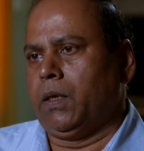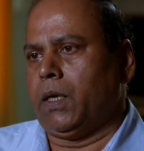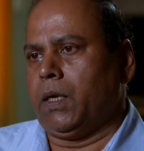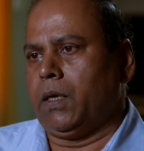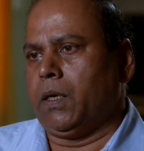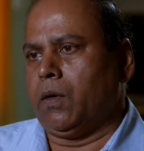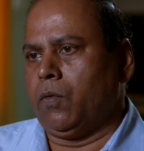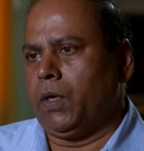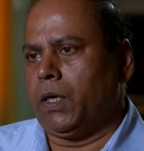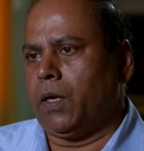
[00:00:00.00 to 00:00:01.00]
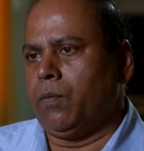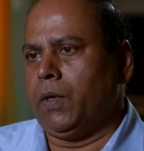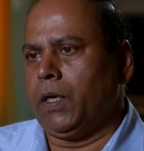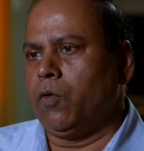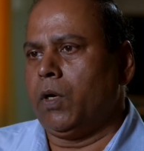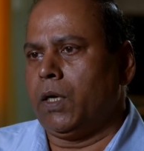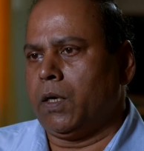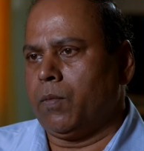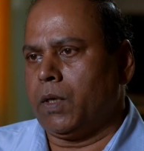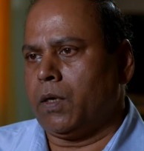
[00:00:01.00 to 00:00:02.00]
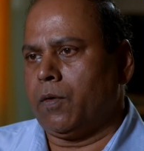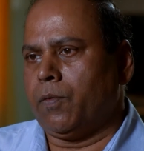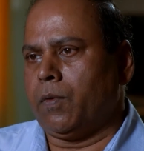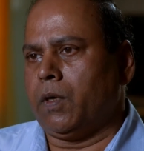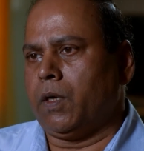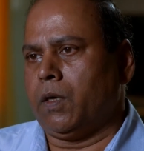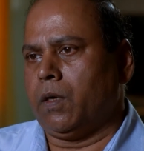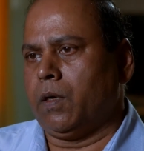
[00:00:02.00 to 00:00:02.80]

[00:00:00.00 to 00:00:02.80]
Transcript: and uh, we have equal number of uh,